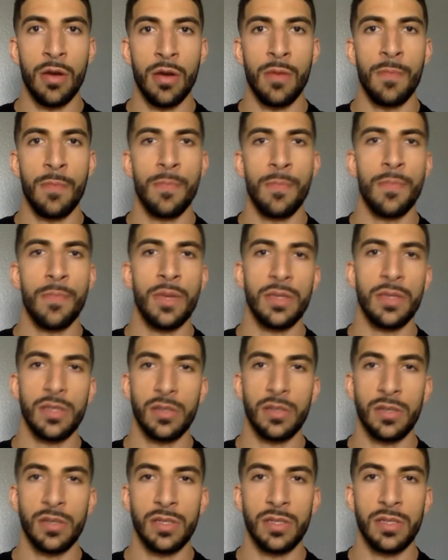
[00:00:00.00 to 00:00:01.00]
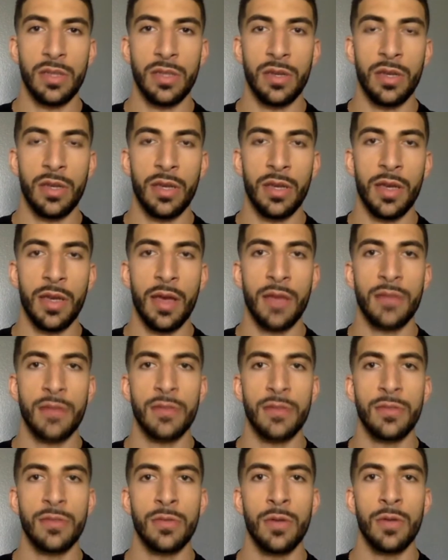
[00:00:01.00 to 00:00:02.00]
basically studying how
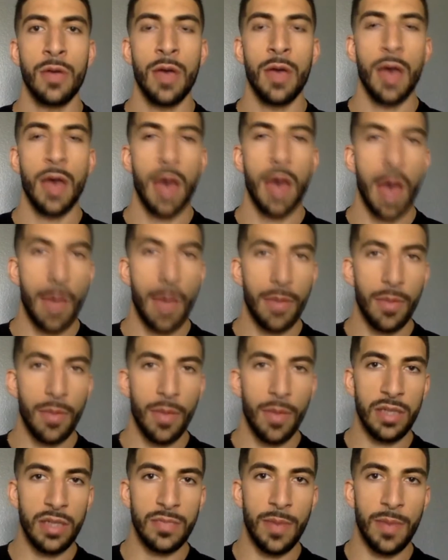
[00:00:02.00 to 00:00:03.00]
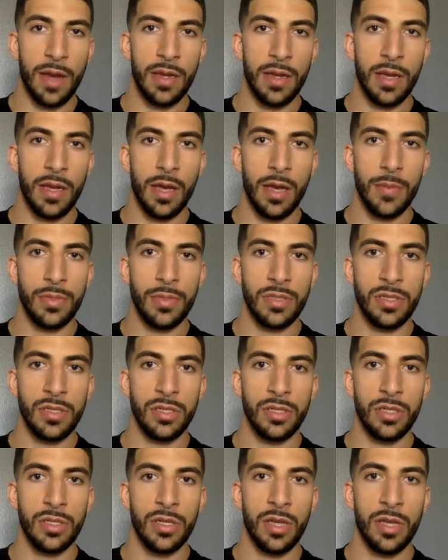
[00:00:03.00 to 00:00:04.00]
to optimize body
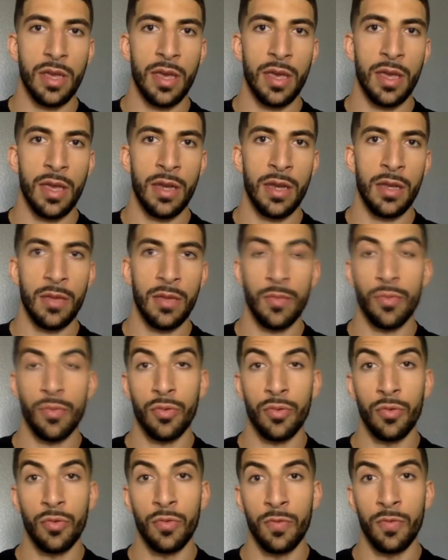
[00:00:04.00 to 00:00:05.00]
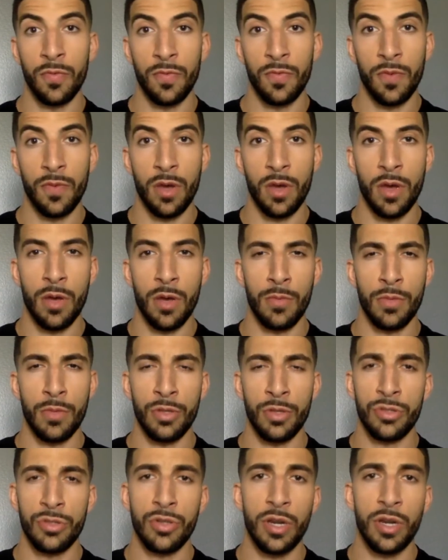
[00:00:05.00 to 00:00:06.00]
composition and improve your
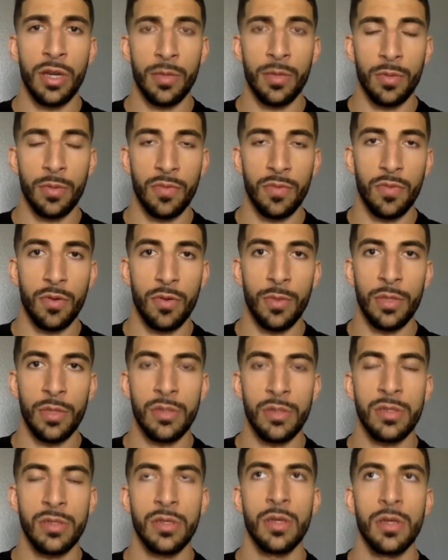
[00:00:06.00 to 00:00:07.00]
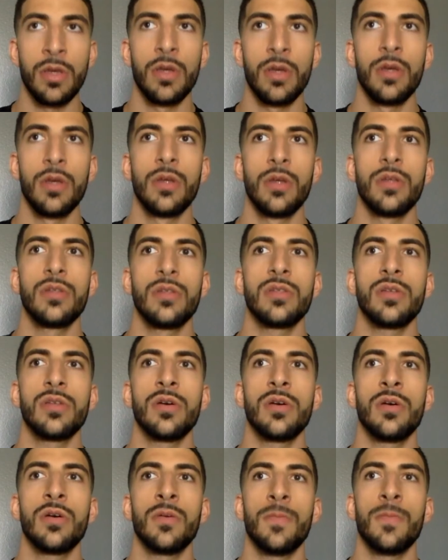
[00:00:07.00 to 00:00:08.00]
training performance.
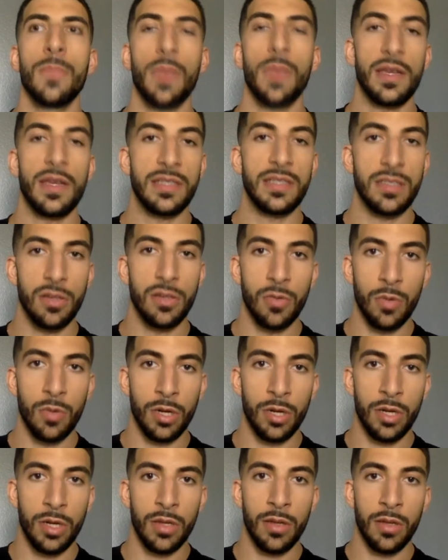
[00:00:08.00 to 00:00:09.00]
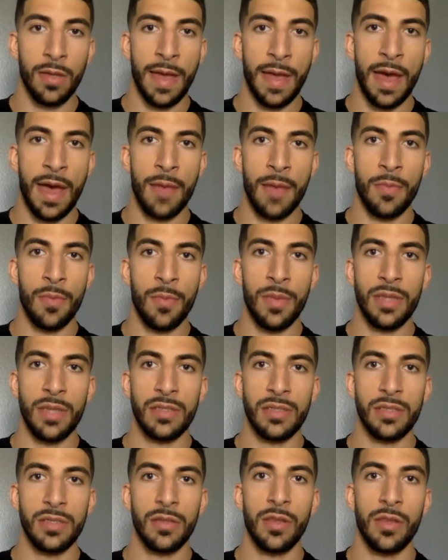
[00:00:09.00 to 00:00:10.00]
So I still work in the lab. I'm
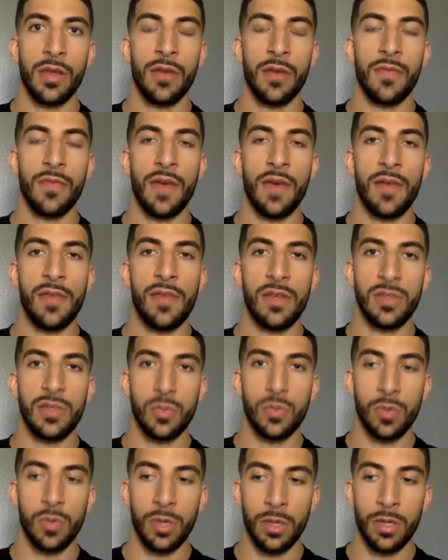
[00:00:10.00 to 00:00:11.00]
basically there 5 days a week.